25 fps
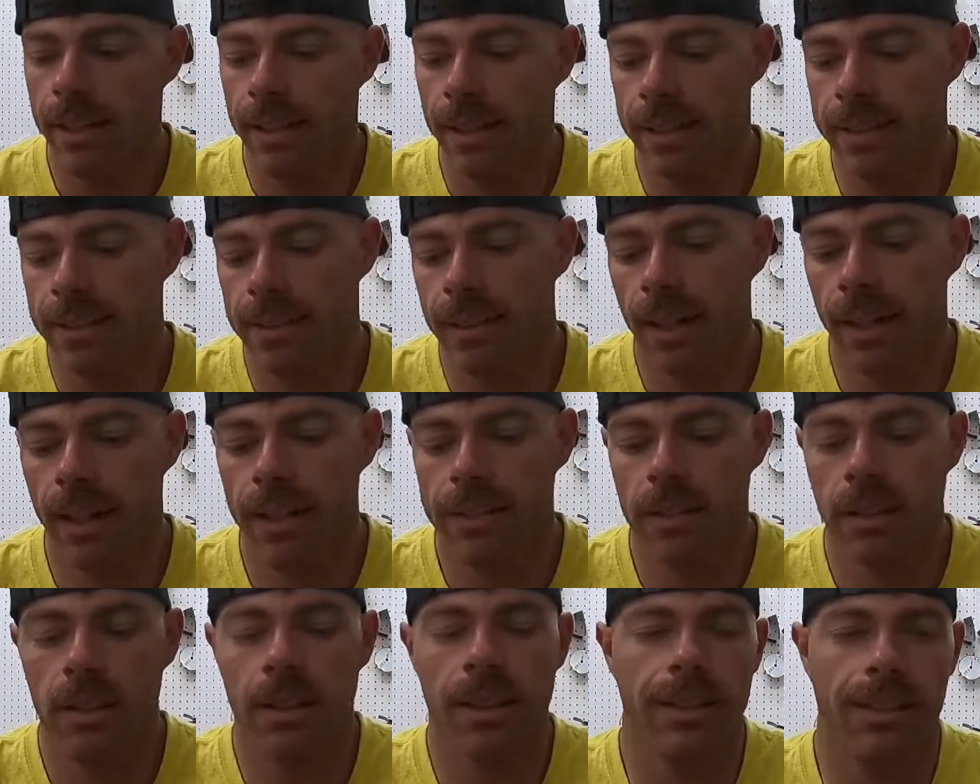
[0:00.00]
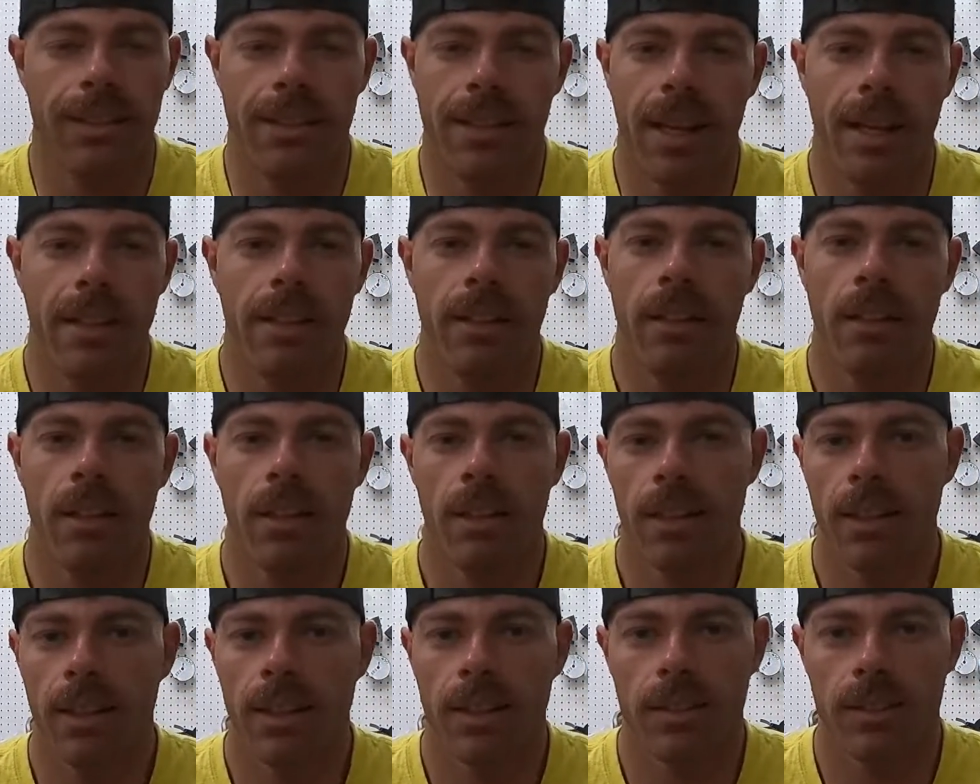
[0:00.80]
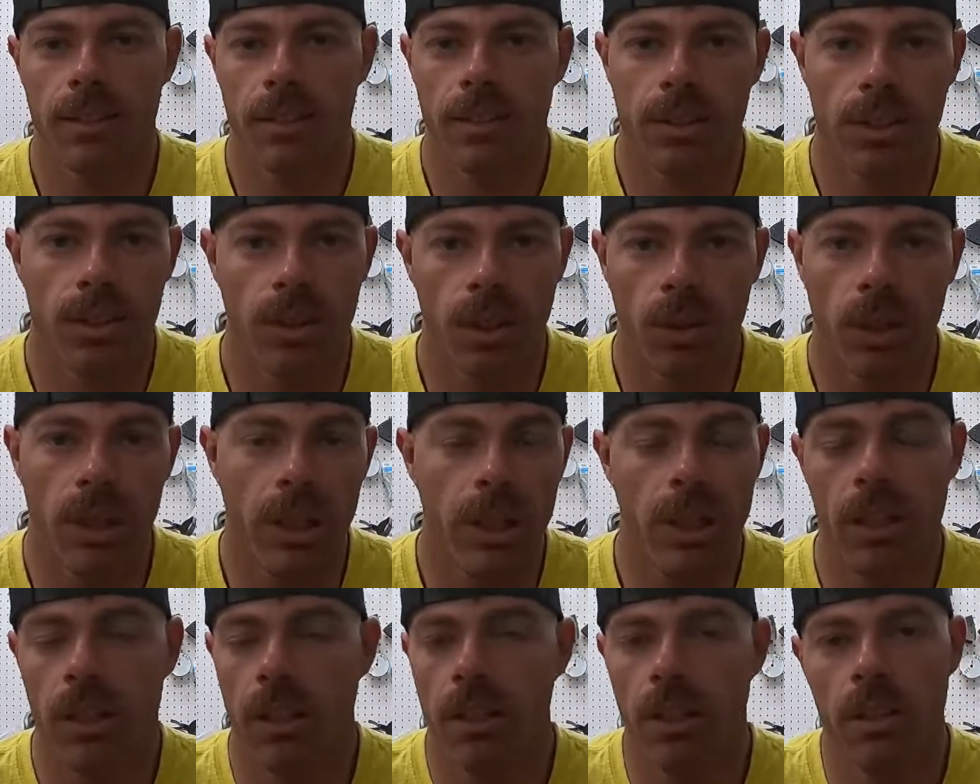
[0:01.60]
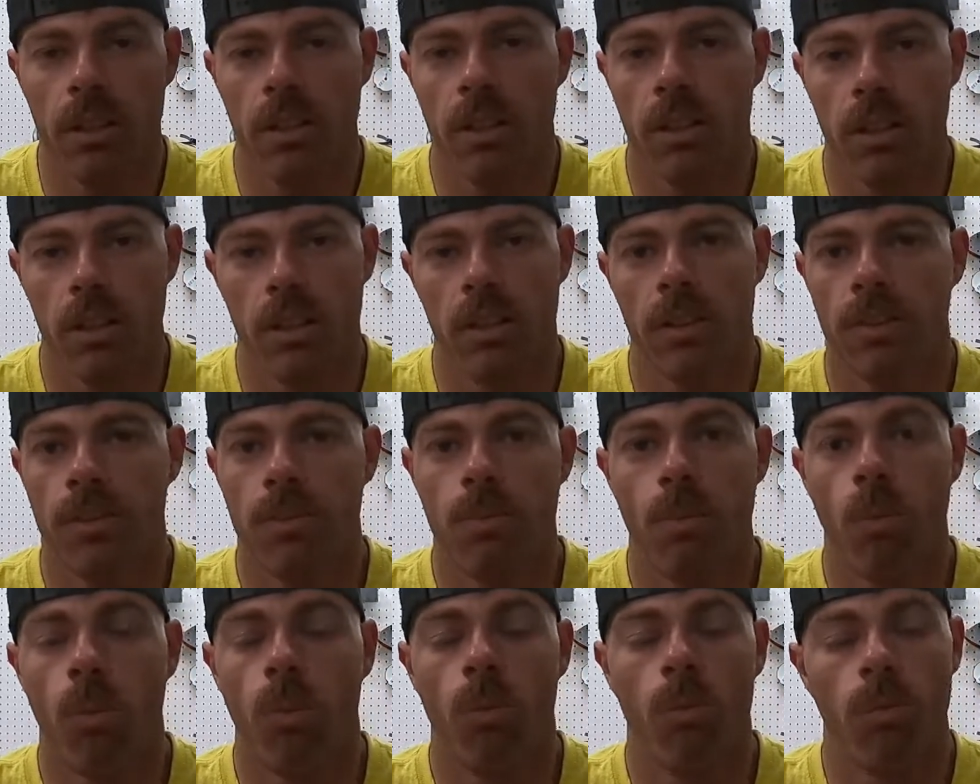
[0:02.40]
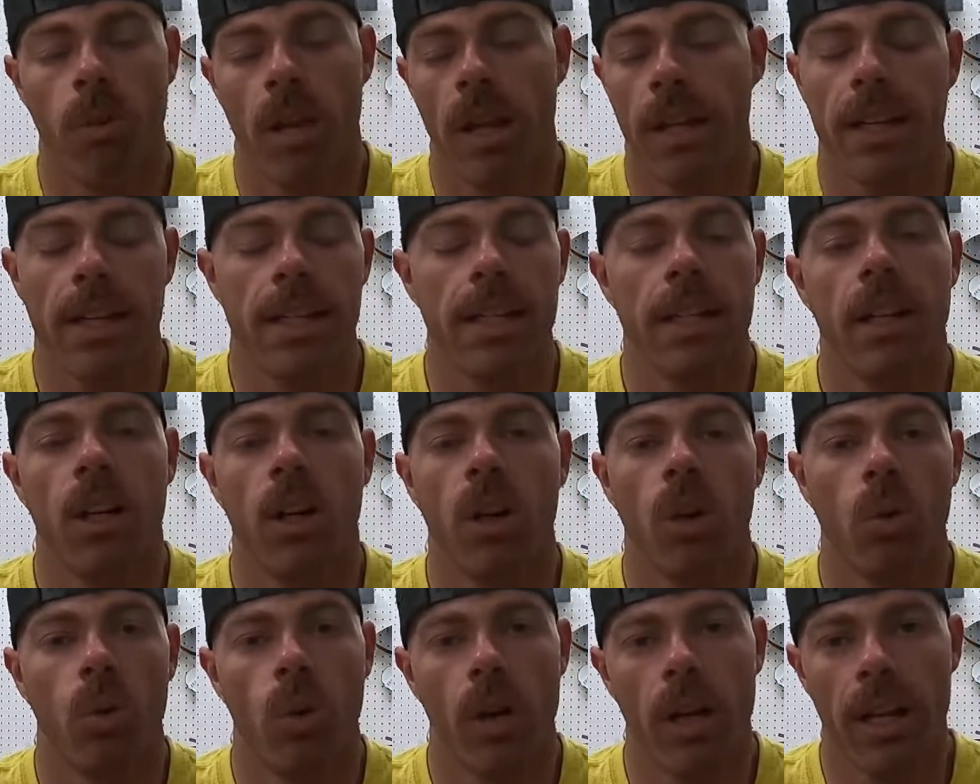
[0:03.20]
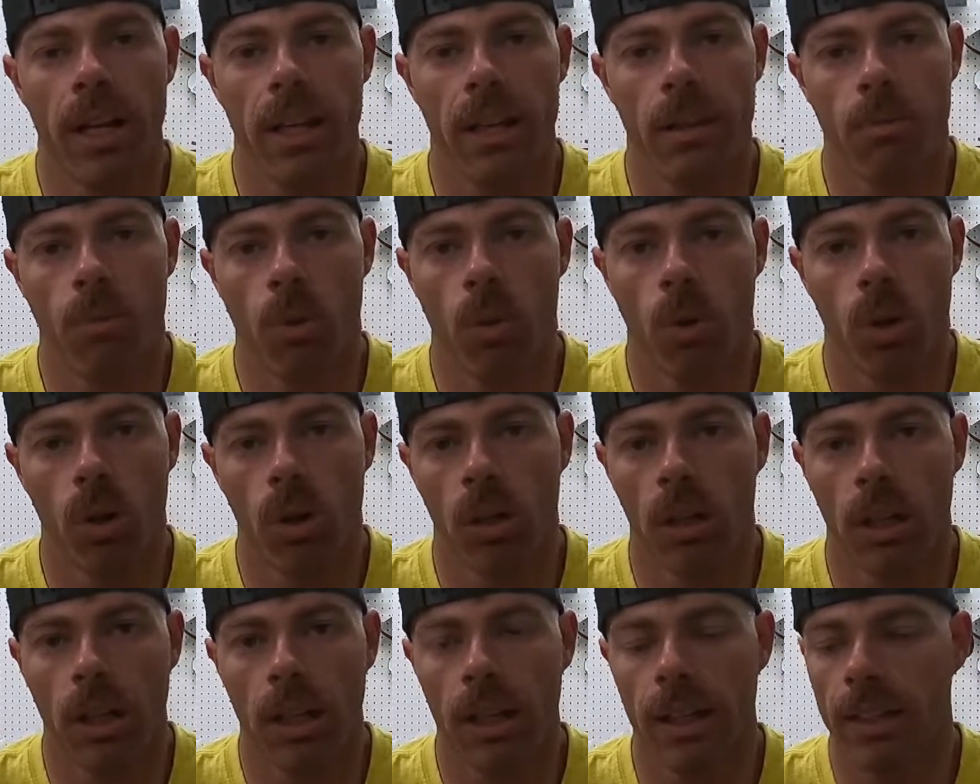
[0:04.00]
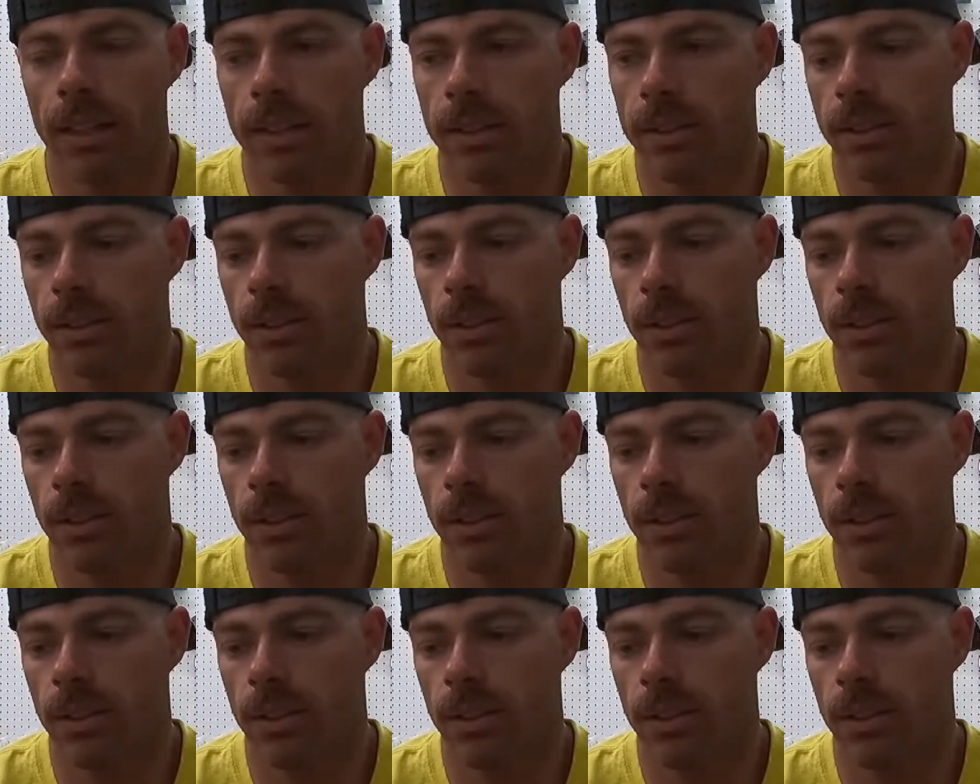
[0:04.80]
It's not necessarily a deadline because, like a year away, more or less.